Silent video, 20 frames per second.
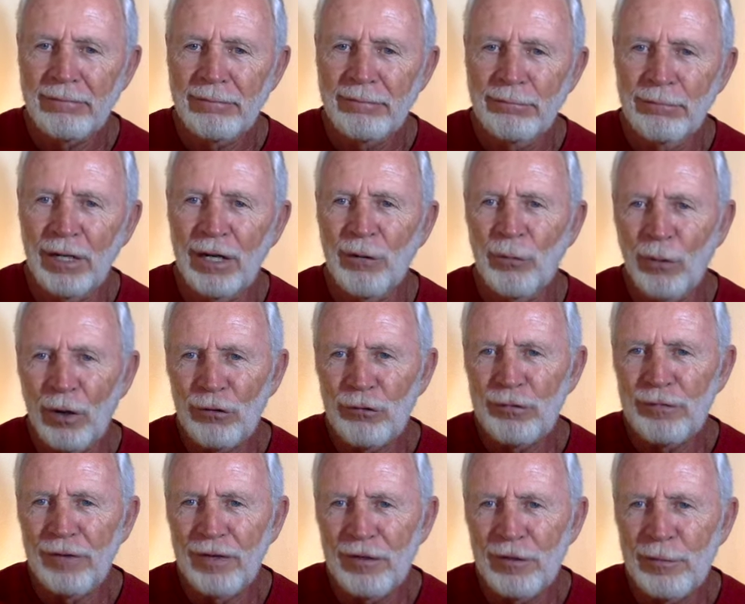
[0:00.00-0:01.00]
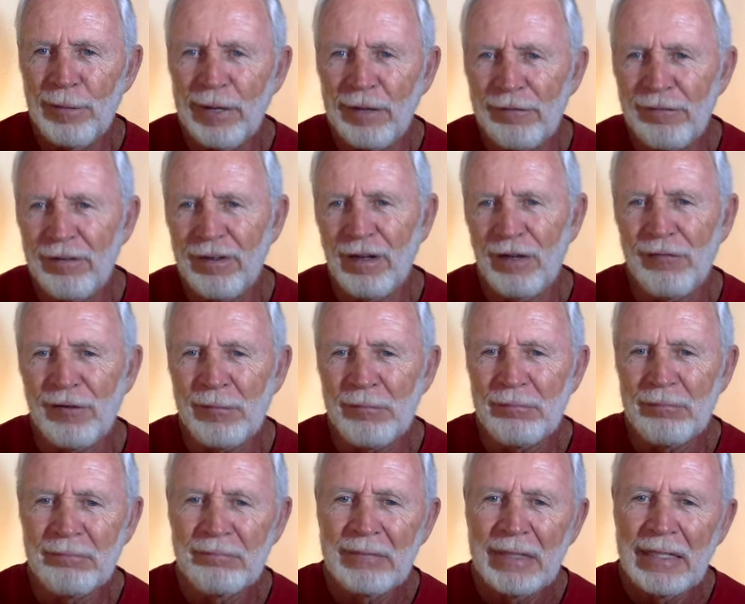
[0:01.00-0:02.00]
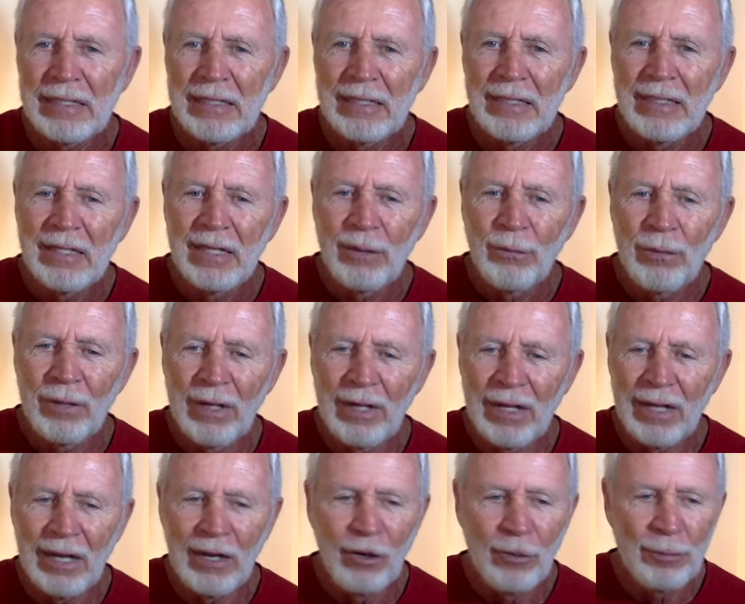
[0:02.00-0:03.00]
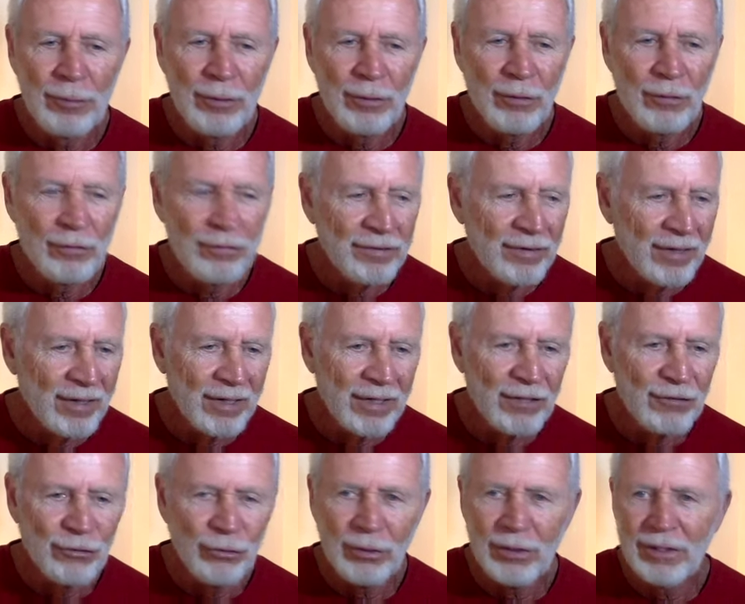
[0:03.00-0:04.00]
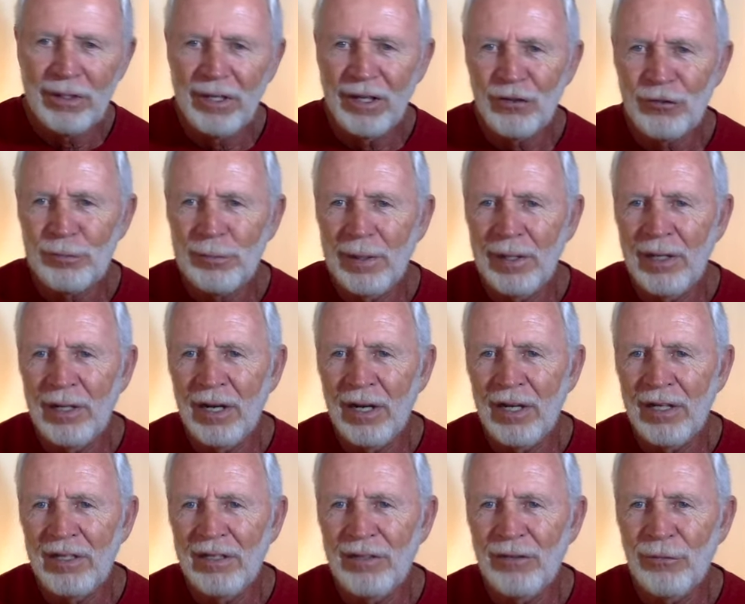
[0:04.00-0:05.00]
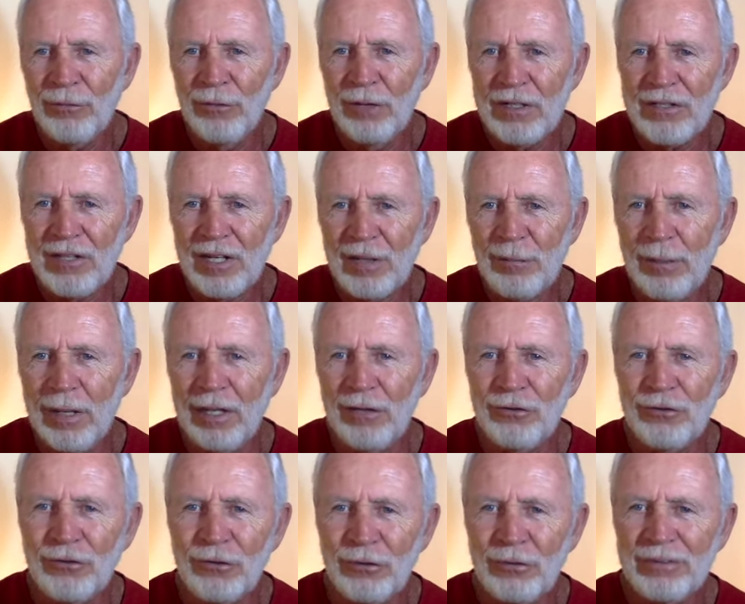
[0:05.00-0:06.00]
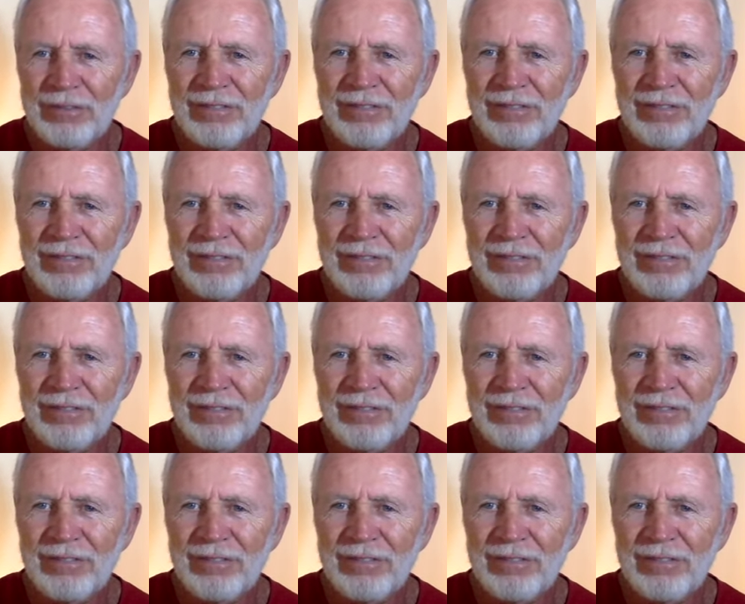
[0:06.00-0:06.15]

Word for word: but it was fun to make fun of him. Well, I hope you've uh, enjoyed this. May God richly bless you.